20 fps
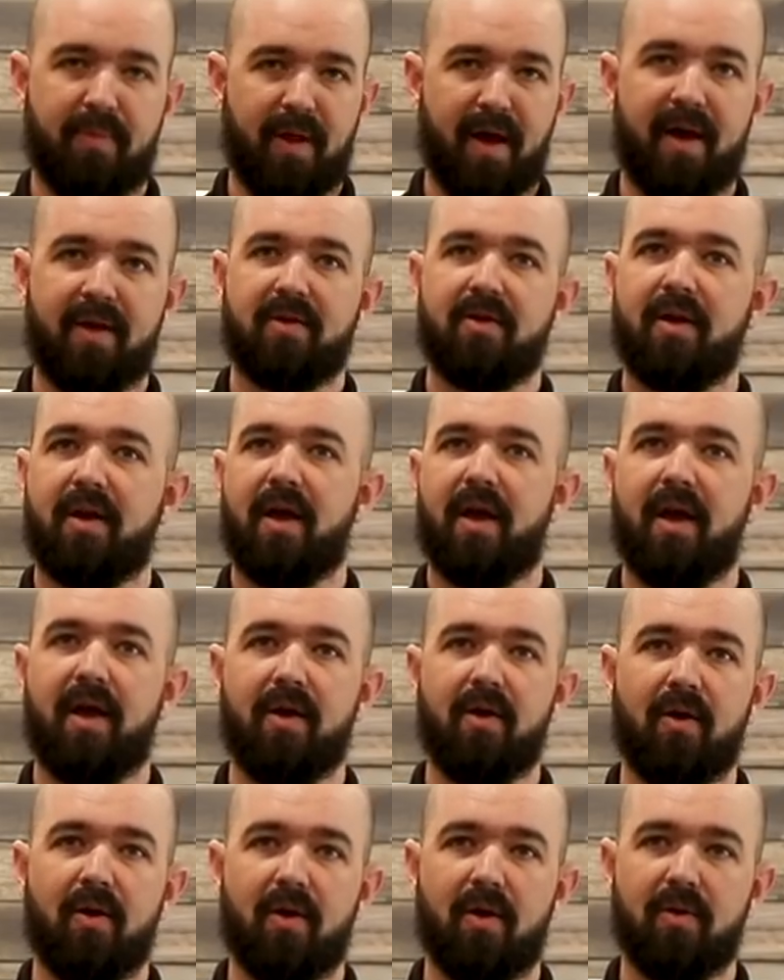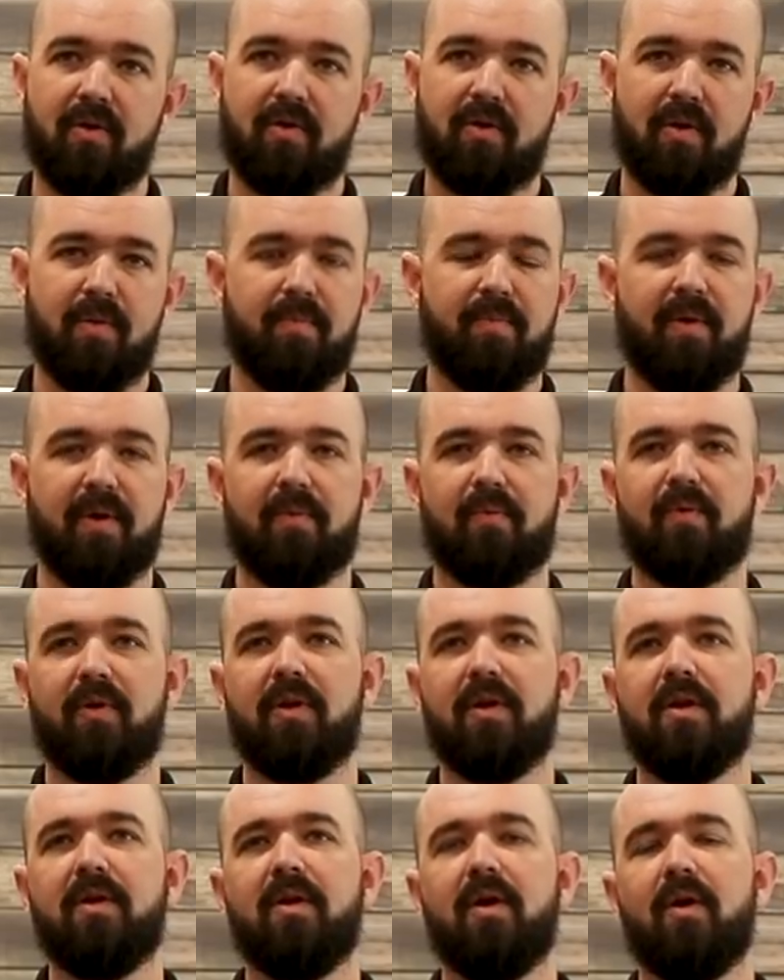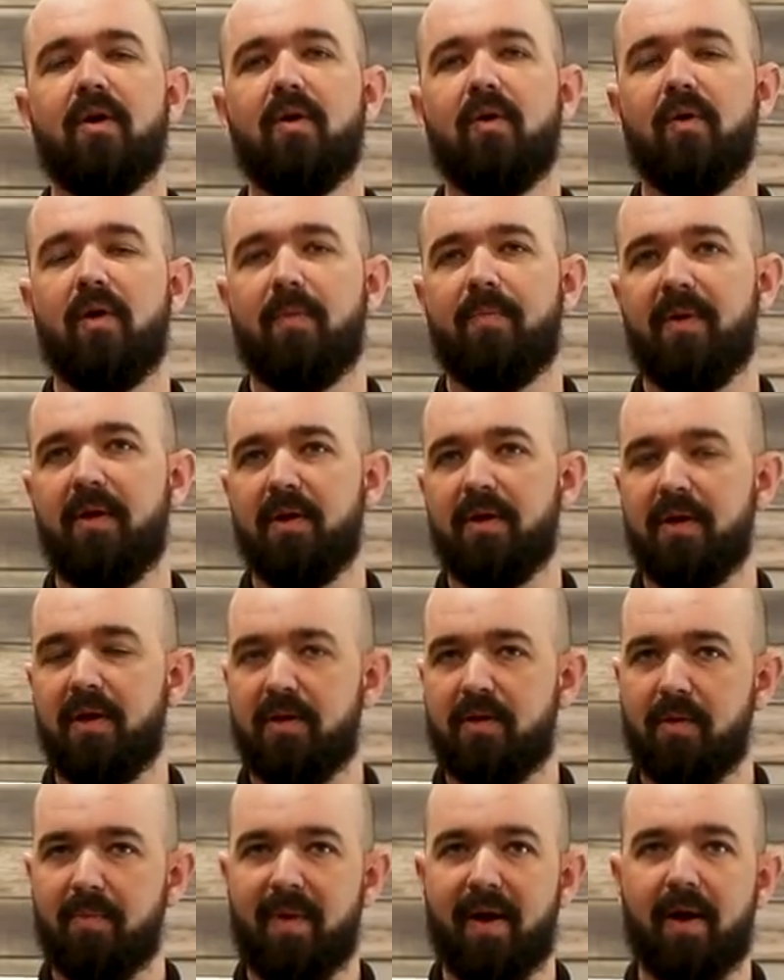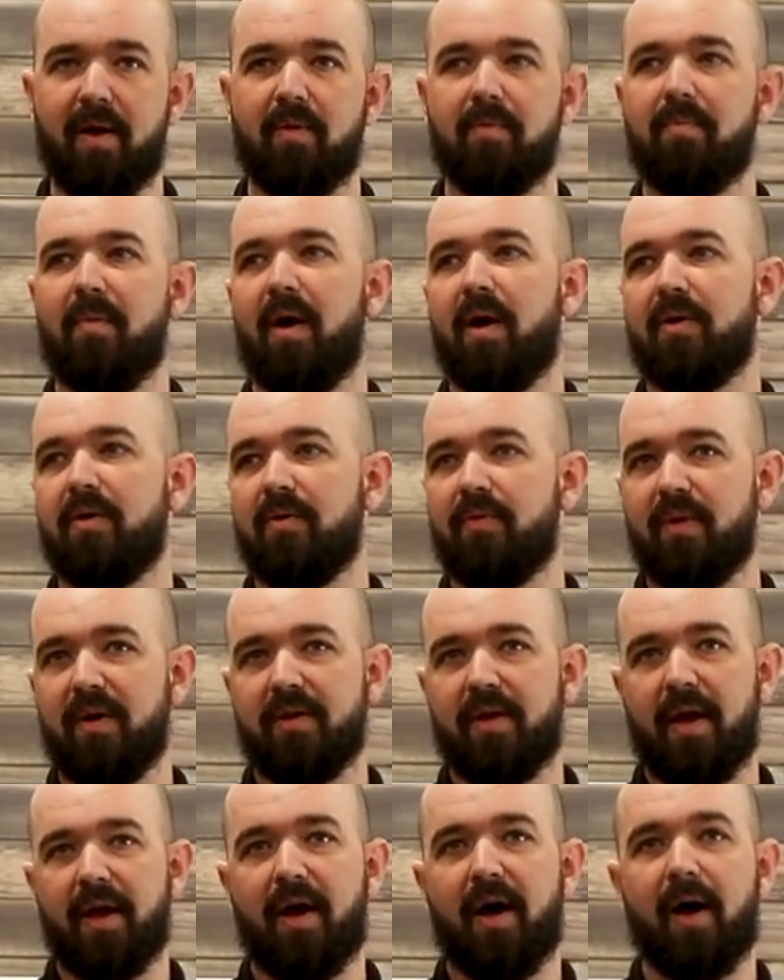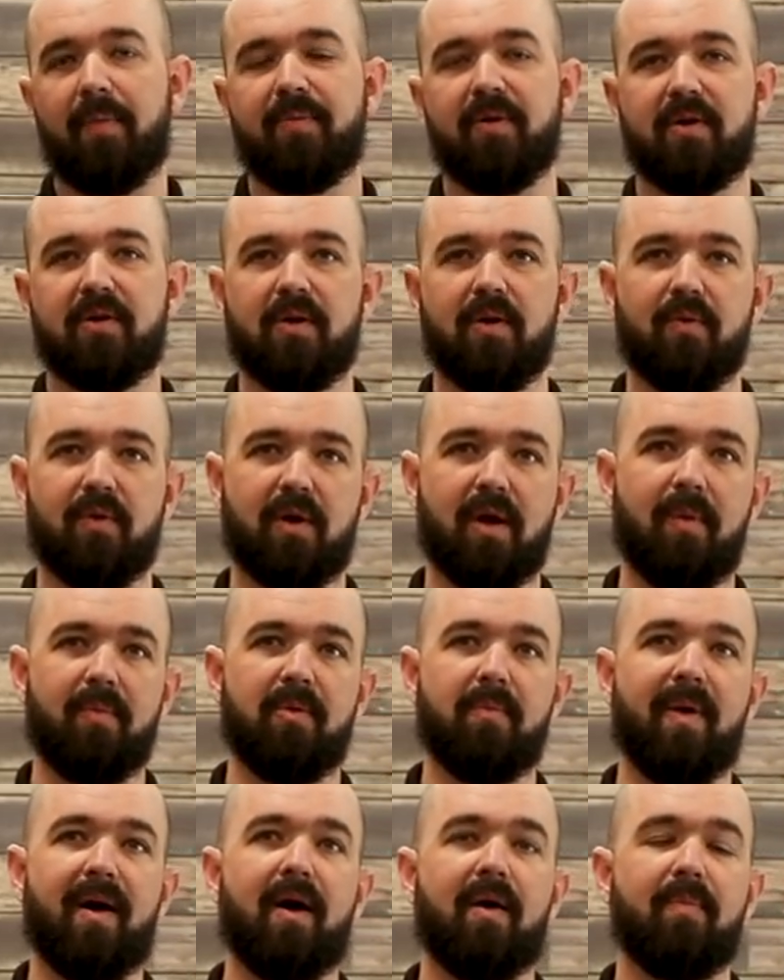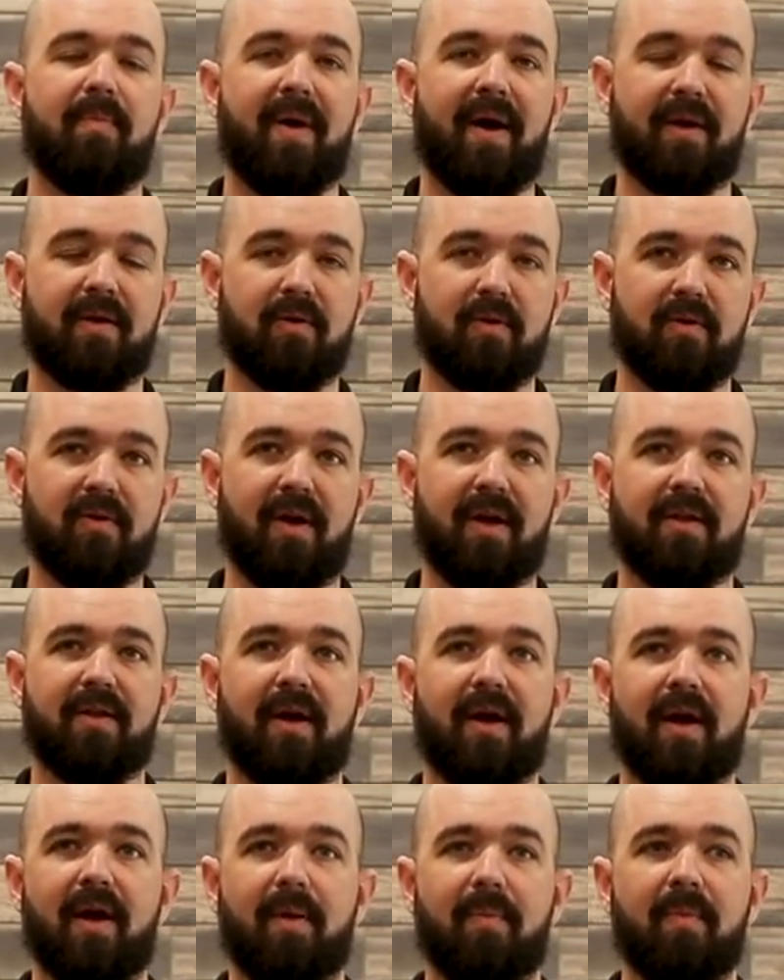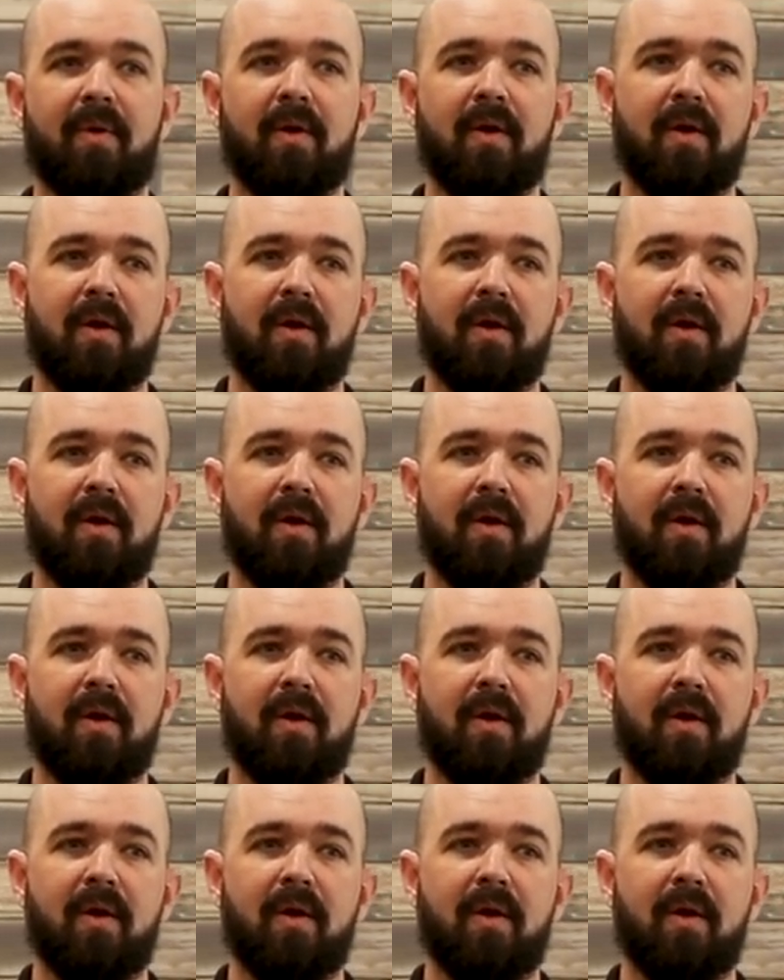plastic handguards, but really no ability to mount modern red day optics that were coming about back during that time.